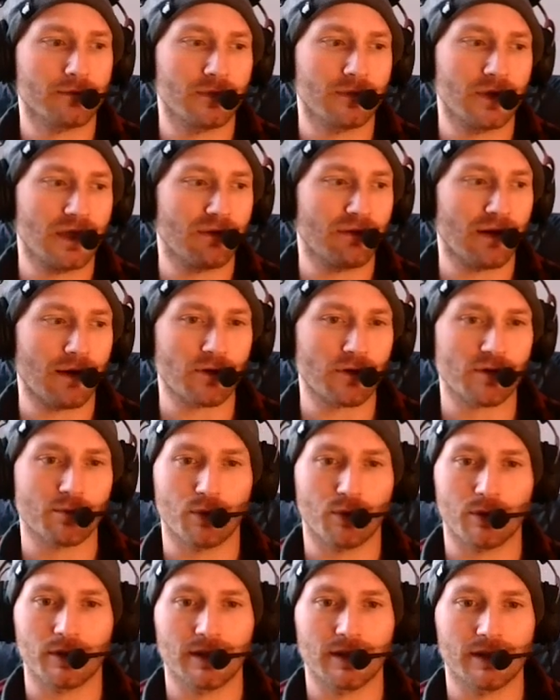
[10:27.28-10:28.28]
If I was
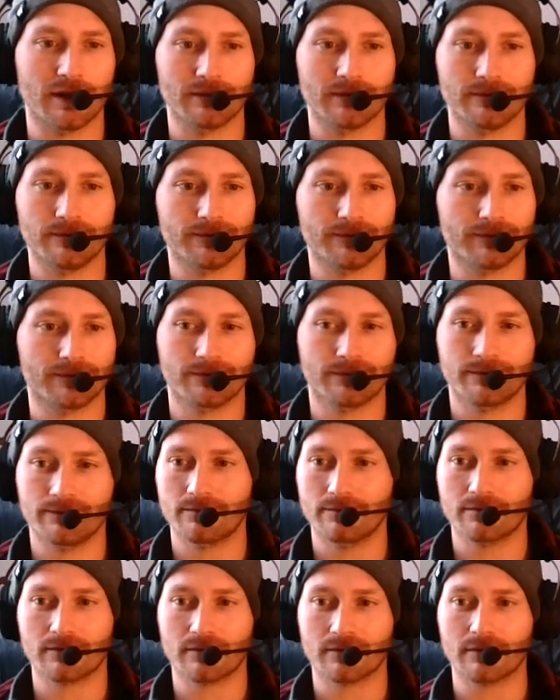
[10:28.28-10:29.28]
born in
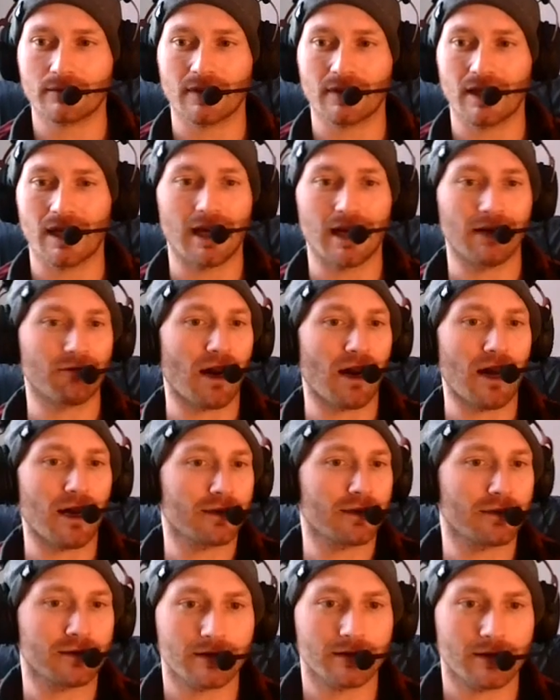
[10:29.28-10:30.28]

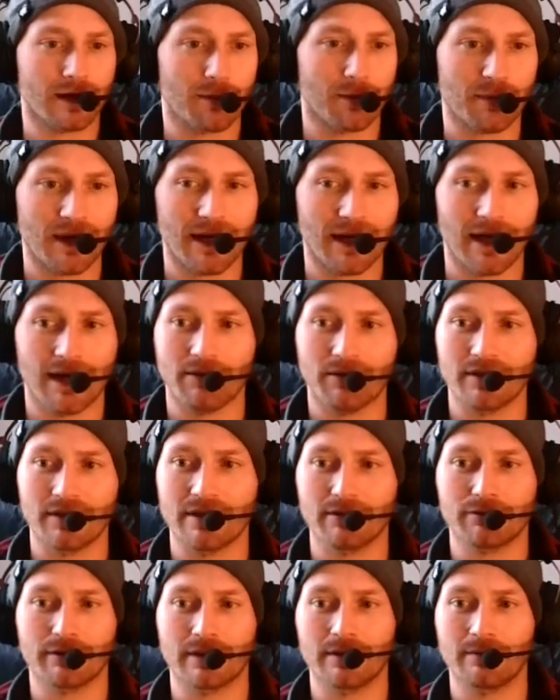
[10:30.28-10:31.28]
Iran, I might have a
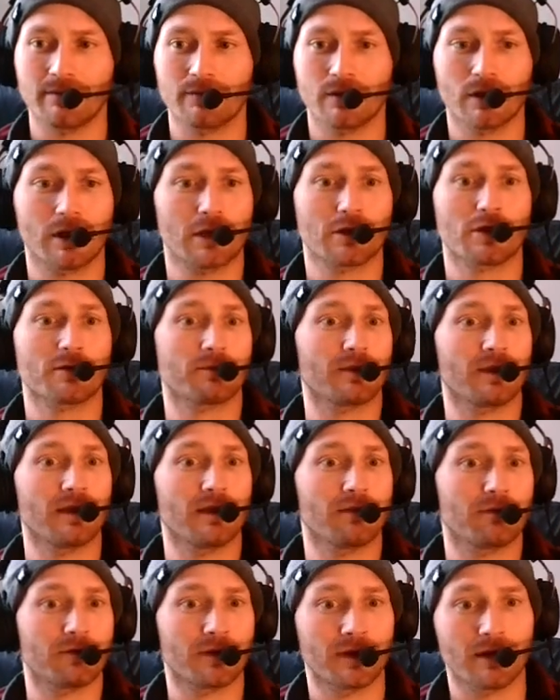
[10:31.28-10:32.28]
different religious
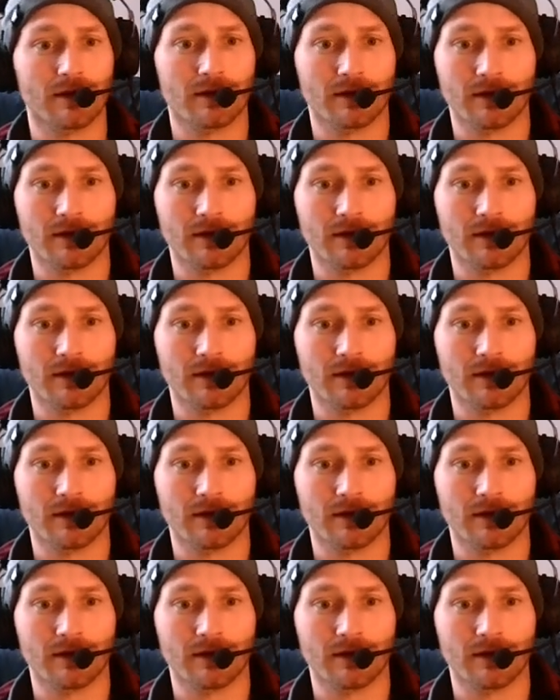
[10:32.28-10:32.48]
belief than